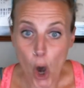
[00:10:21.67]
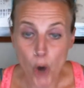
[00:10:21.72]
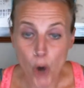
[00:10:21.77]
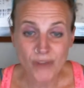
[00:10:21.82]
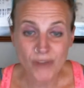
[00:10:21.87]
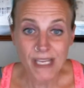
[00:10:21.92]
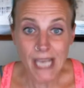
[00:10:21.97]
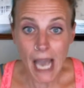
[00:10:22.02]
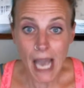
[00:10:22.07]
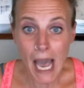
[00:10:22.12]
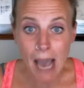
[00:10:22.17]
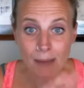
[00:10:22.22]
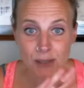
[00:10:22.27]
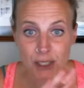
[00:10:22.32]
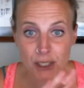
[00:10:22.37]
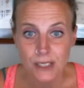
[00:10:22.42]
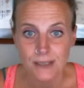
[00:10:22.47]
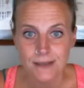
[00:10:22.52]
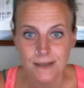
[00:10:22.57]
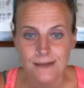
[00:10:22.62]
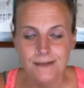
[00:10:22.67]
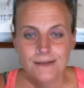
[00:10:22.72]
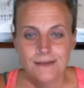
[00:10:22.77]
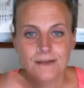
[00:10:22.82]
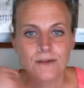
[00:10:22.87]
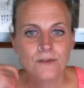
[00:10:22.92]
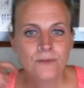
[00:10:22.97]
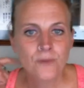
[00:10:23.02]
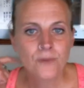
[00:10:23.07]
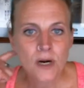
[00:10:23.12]
only option
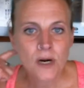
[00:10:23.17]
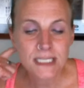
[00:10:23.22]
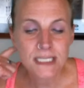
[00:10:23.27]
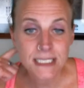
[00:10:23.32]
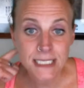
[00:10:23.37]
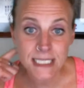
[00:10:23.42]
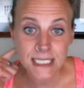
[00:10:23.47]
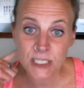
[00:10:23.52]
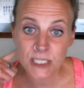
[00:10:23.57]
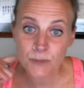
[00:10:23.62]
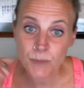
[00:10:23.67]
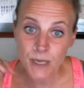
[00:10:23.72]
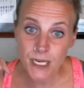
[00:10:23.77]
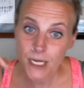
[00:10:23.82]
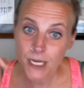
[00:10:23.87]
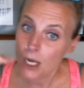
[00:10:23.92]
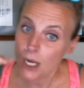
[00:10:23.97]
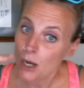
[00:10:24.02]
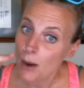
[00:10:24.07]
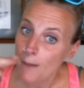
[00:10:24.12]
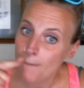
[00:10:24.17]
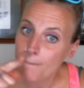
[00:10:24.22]
for us to speak